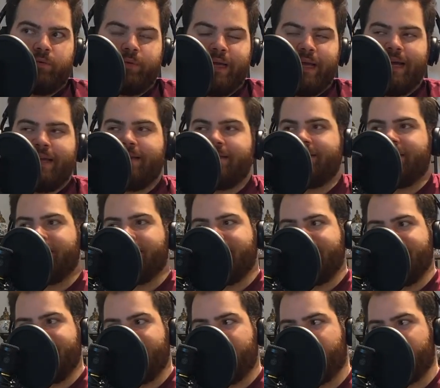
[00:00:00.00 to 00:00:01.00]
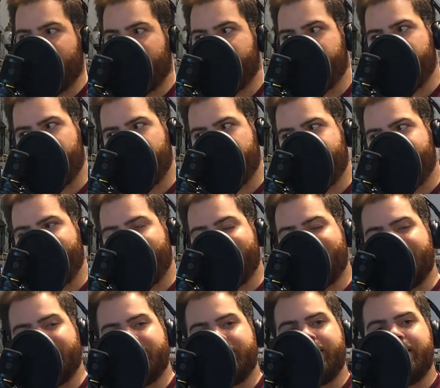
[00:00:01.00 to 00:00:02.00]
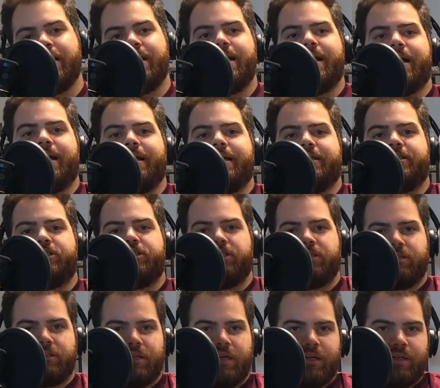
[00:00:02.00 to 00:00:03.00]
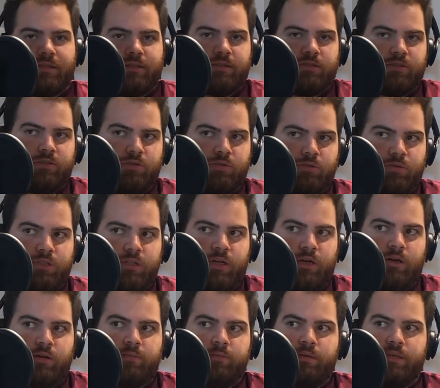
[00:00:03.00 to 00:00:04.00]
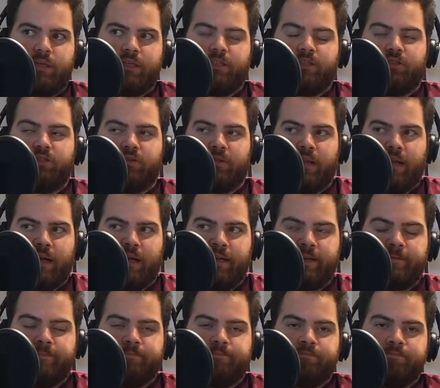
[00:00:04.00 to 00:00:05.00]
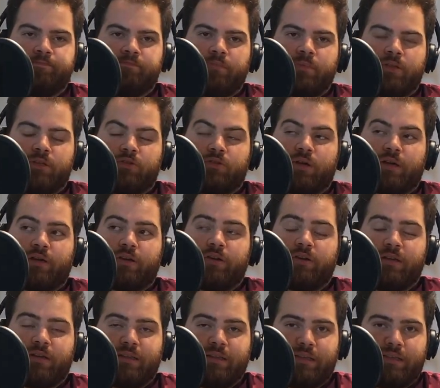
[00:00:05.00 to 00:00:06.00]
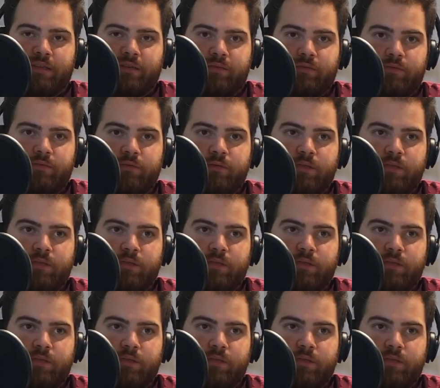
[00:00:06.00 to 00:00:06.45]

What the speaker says: We had a delayed honeymoon because I had just got this new job in July, so I couldn't leave.